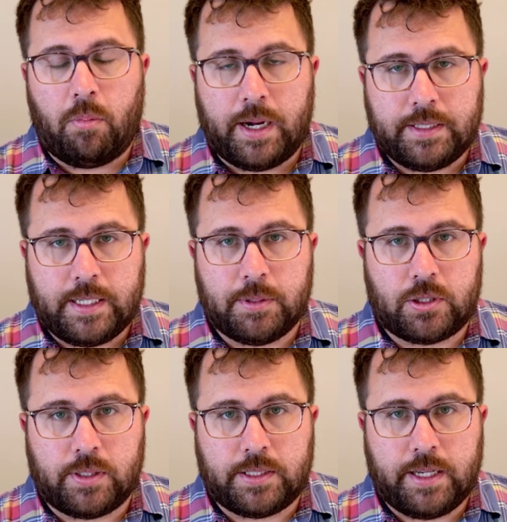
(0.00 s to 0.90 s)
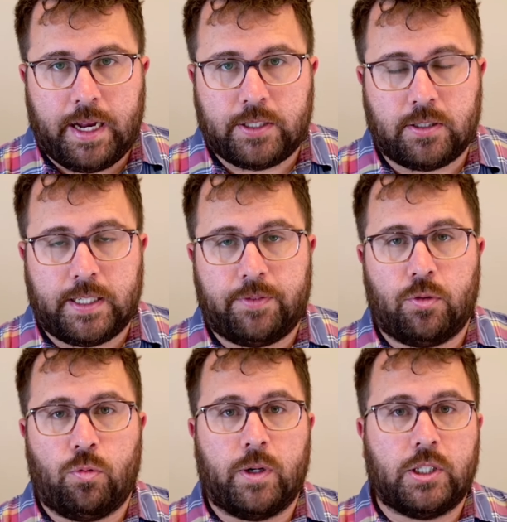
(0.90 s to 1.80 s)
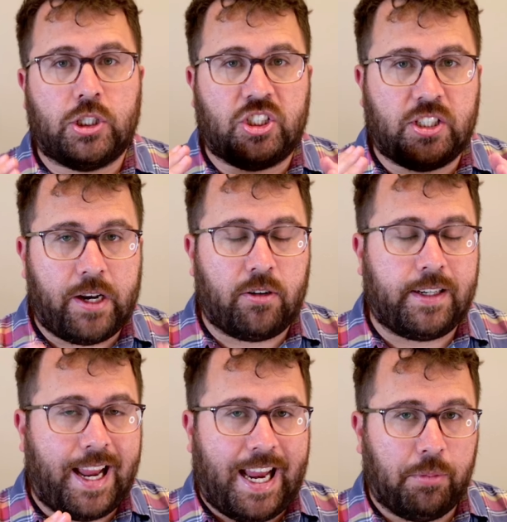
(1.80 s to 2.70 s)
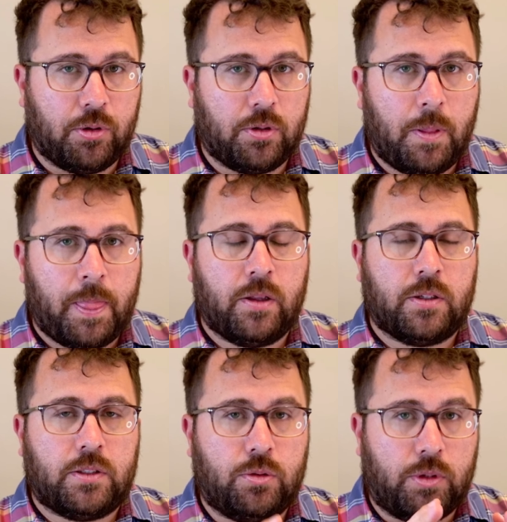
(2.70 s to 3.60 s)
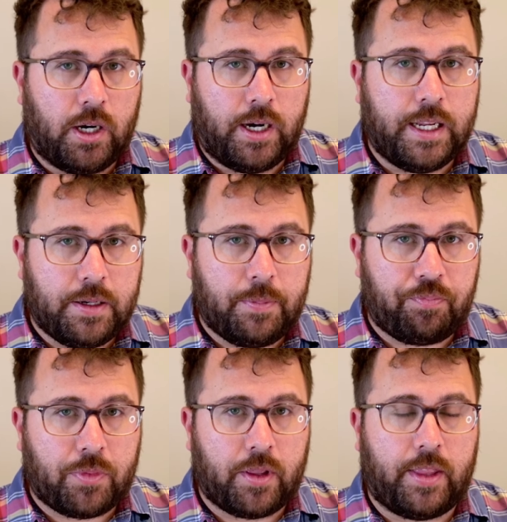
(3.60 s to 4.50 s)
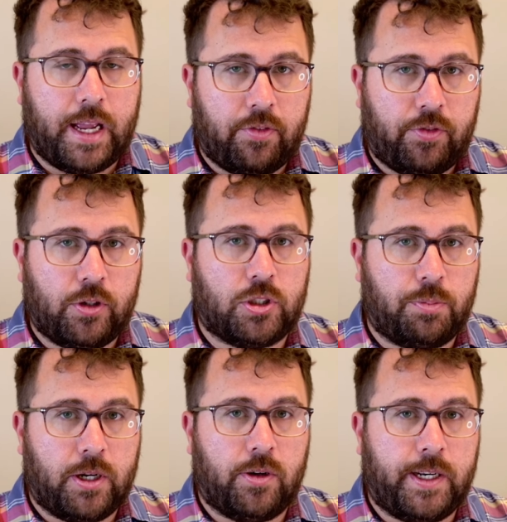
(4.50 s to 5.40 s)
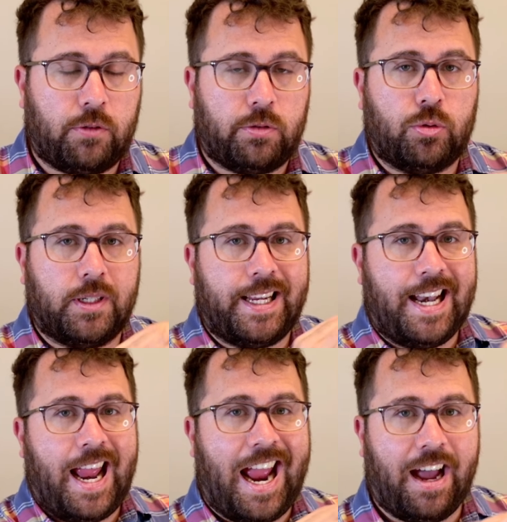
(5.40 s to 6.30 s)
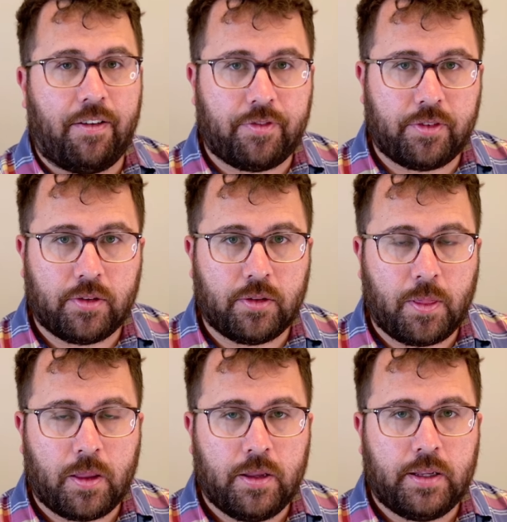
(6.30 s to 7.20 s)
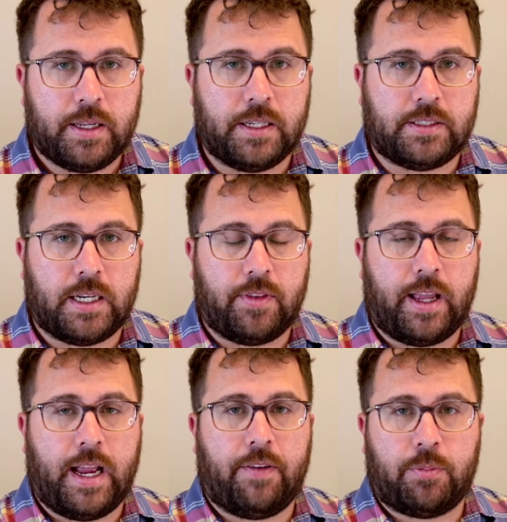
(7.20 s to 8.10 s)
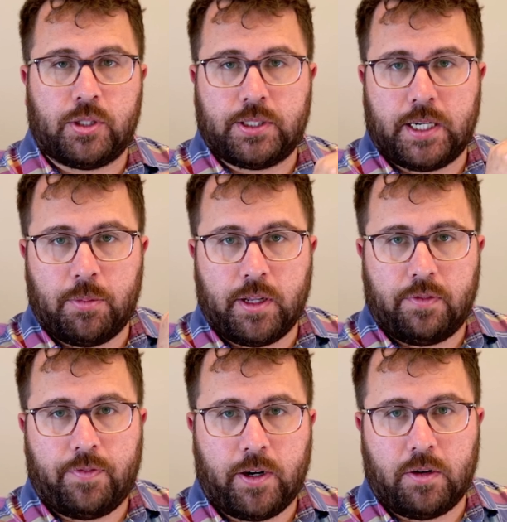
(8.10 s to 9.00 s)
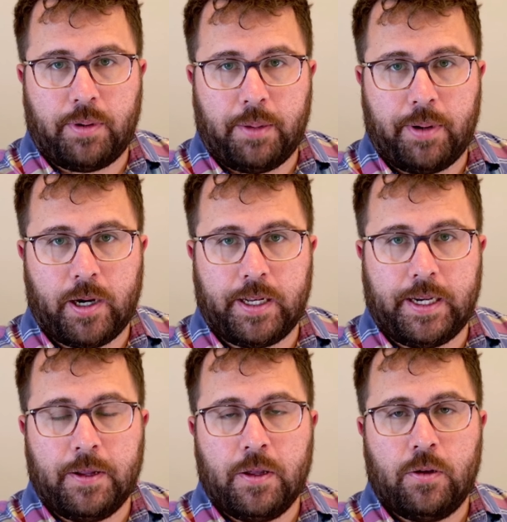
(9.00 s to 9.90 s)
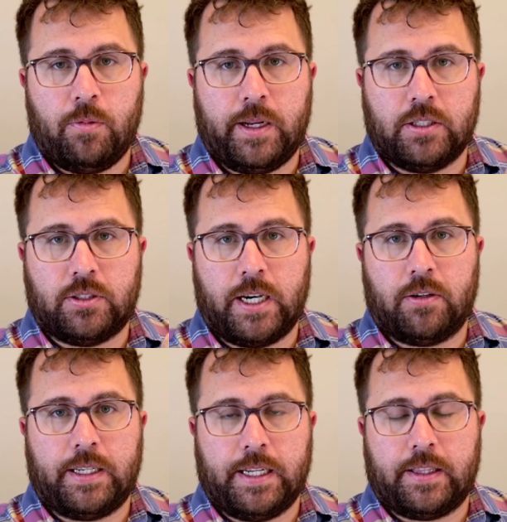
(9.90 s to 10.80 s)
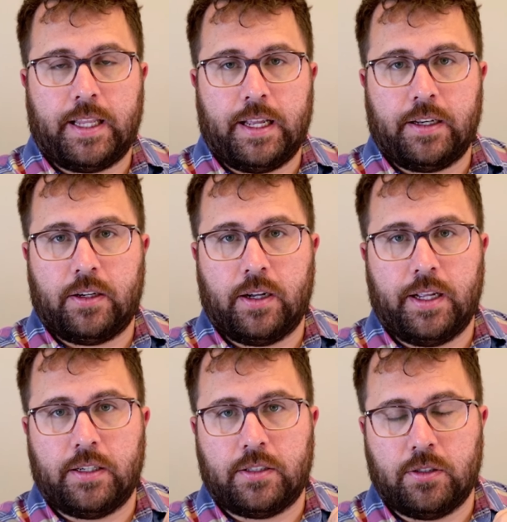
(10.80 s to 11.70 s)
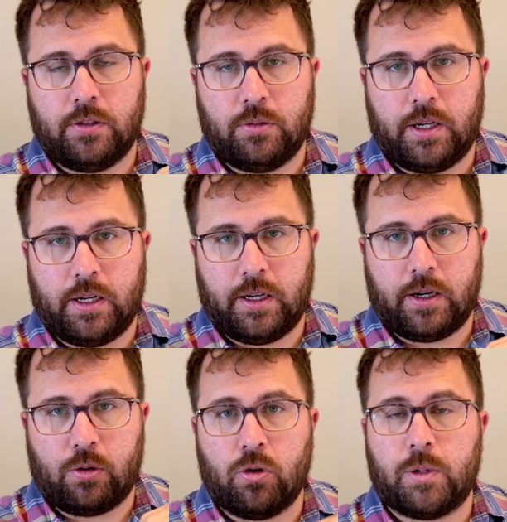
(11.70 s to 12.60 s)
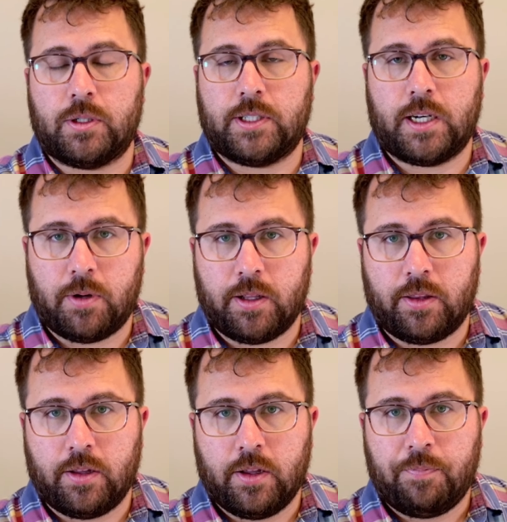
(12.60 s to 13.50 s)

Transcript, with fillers: My team at Choice Tax Relief, we're generally able to cut that future penalty accrual in half. Instead of the half a percent a month failure to pay penalty, we can generally get that cut to uh, a quarter percent a month